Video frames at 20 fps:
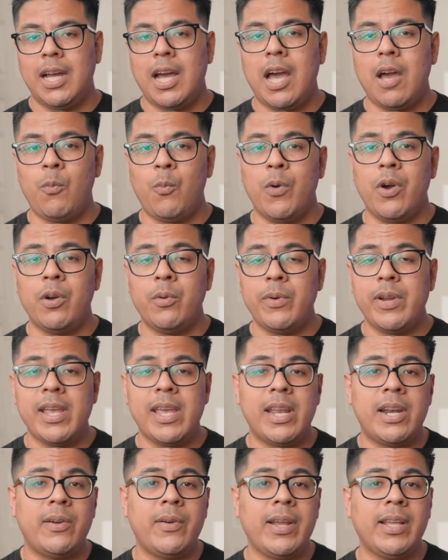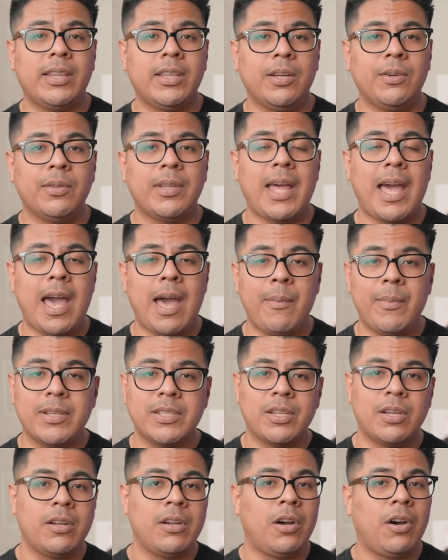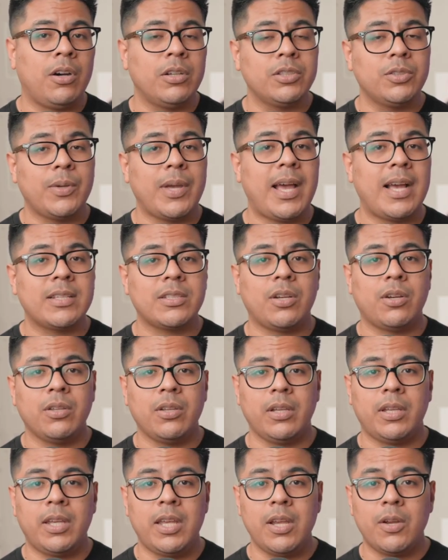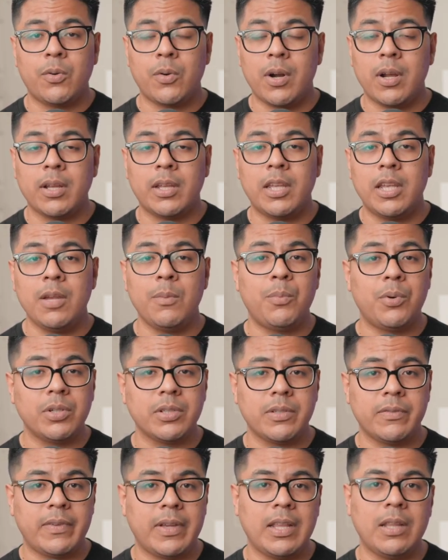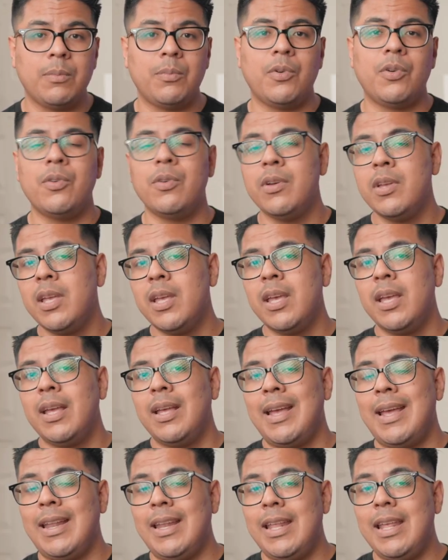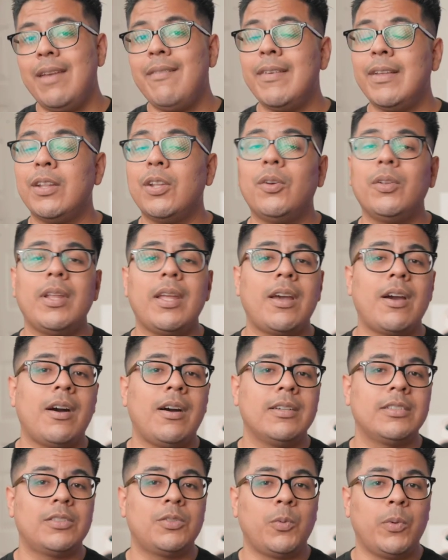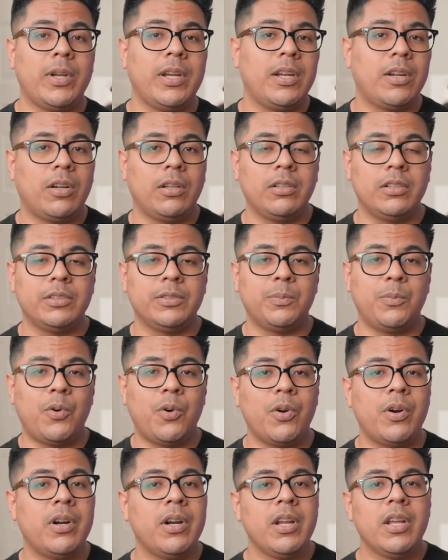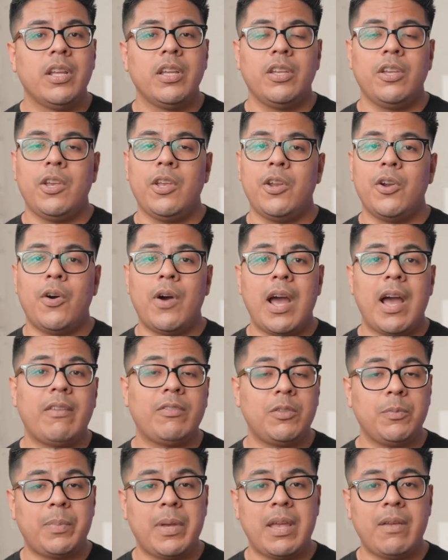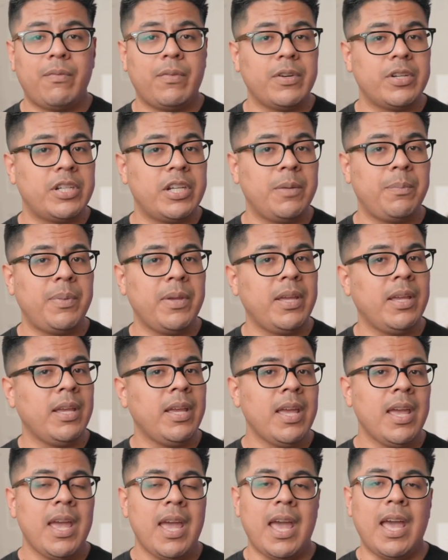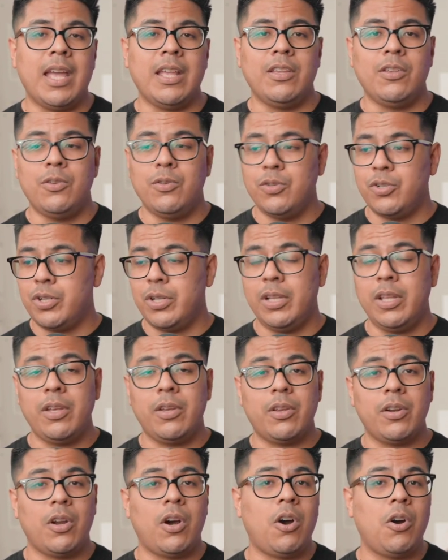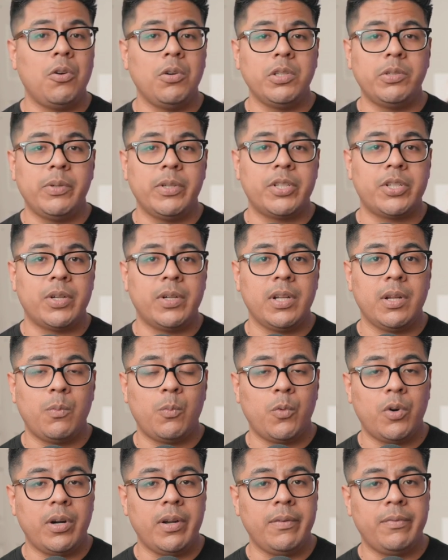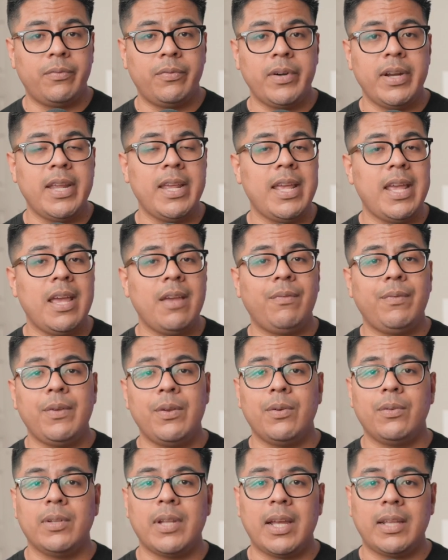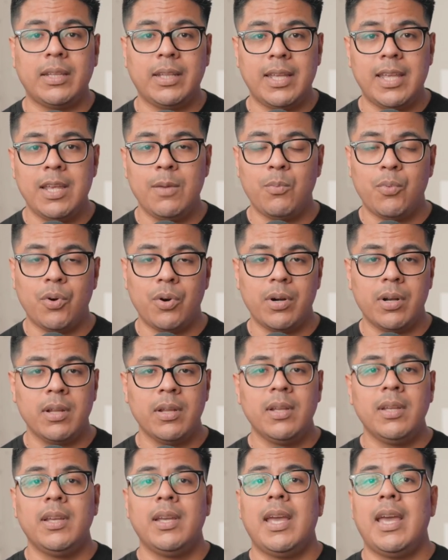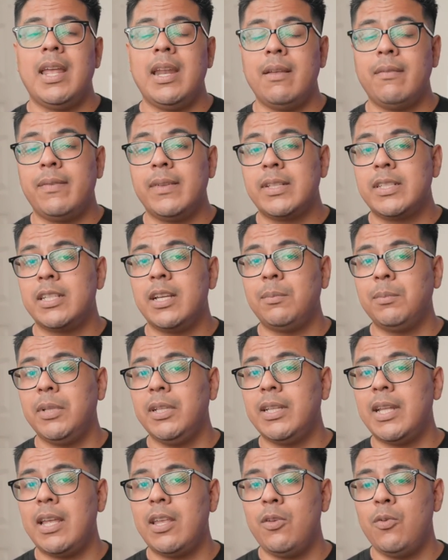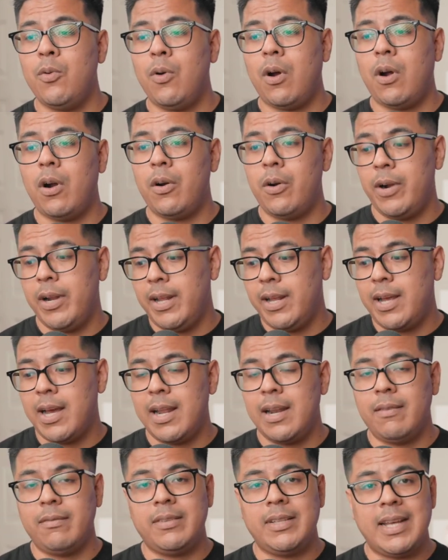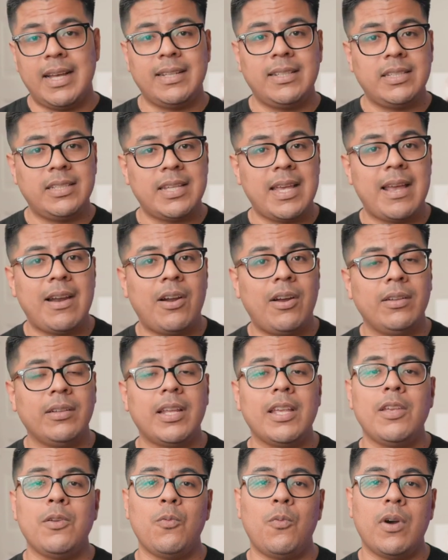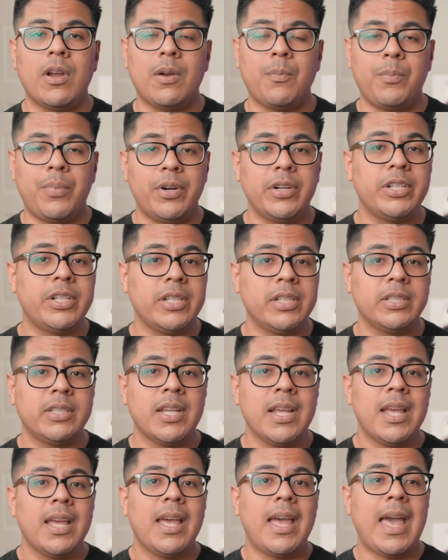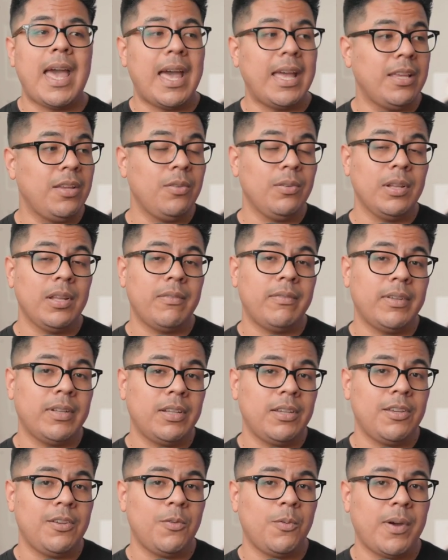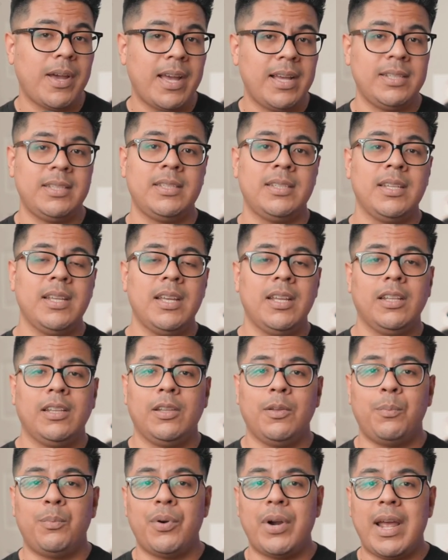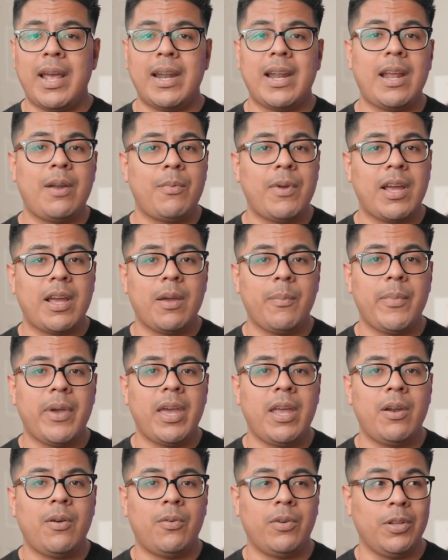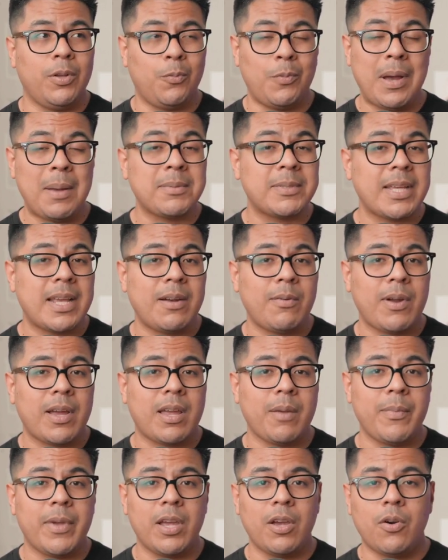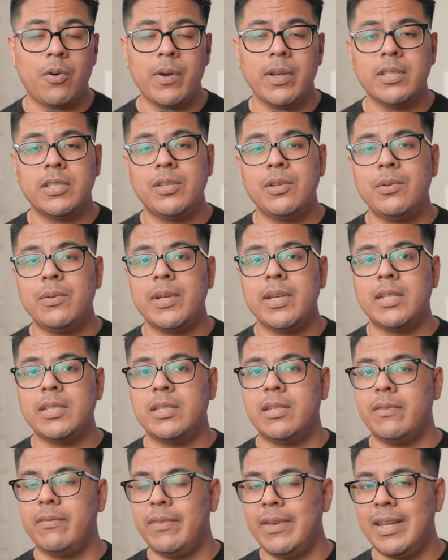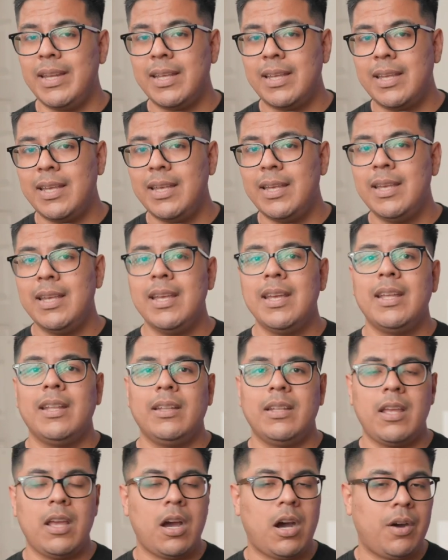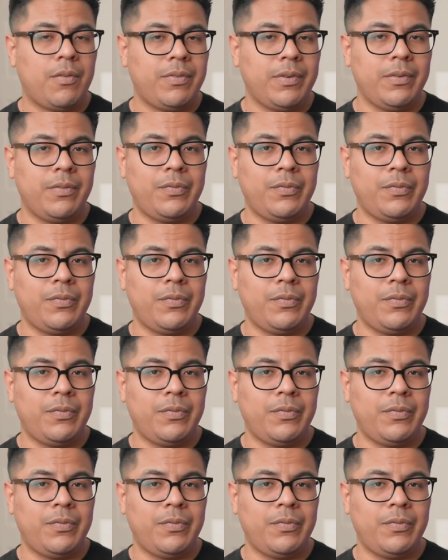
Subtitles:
I will reiterate though that Amazon also has all the Keychron keyboards available, and even though they cost $20 more, you don't have to pay for shipping, and usually you can always return them worry-free if you don't like the keyboard. And if it's something that you already kind of dead set on that you want to purchase and you live in the US, the brand I recommend, or the website I recommend going to, is Divinity. They offer